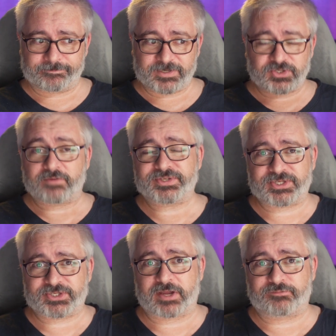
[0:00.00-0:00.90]
this is obviously
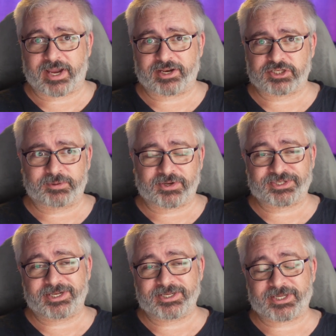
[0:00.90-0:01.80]
designed for adults because
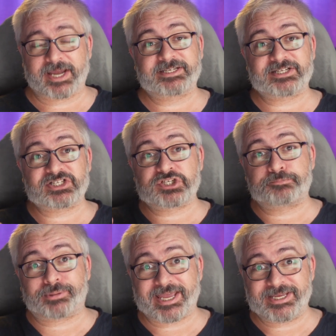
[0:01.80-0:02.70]
it is a
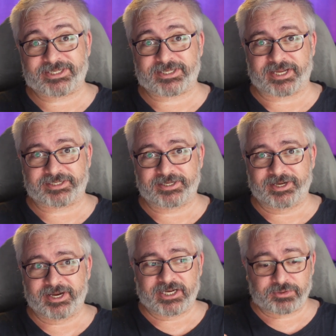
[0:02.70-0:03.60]
display set.
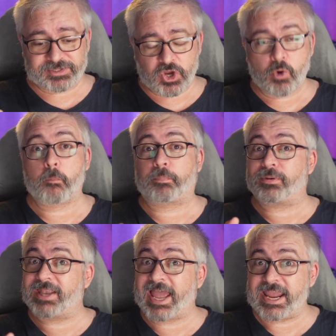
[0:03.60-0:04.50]
There is no
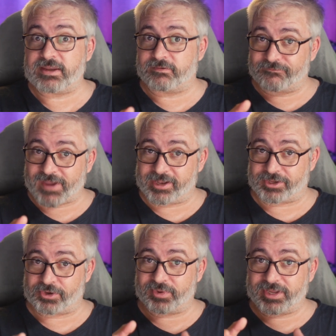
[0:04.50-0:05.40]
play
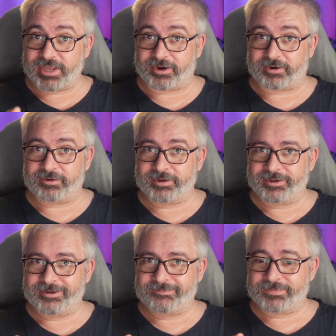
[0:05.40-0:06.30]
value here.
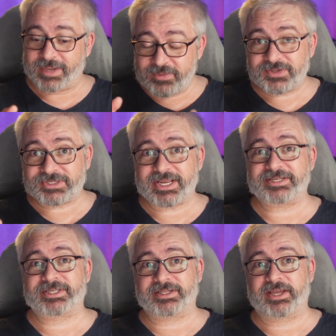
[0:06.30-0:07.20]
In the
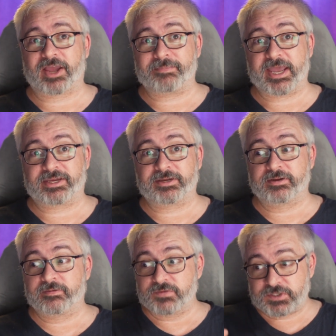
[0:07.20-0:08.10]
sets that Lego make
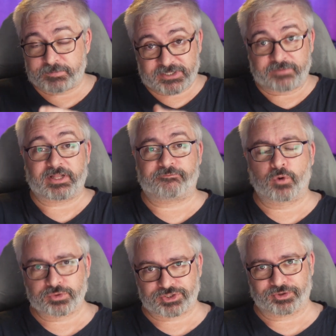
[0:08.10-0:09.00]
specifically
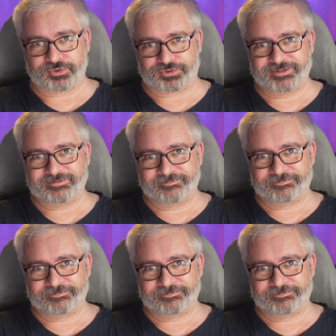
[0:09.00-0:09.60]
for children,